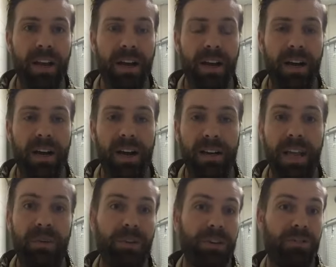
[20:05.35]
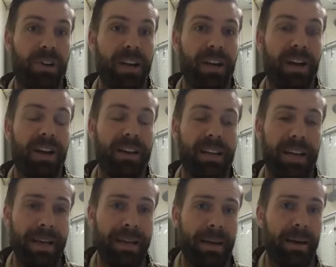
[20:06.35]
Uh, I can't wait to try it on
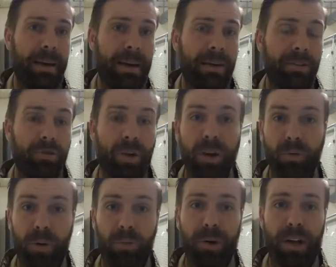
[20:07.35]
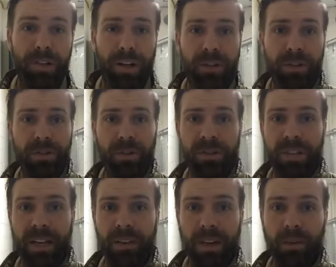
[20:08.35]
a uh, drywall project too to see
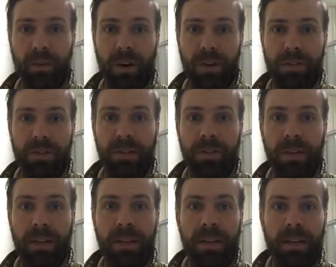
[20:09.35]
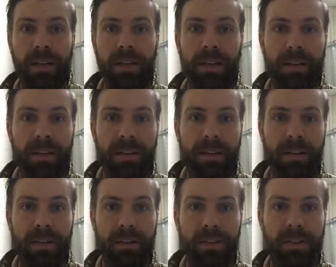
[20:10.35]
how that works. So,
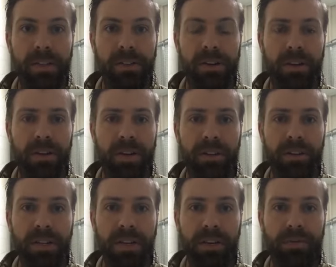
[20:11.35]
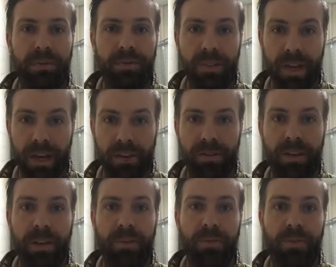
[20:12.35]
uh, Cesar Garcia from Seattle, thank
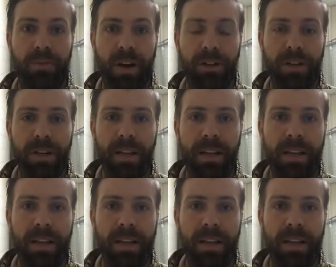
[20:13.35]
you for watching.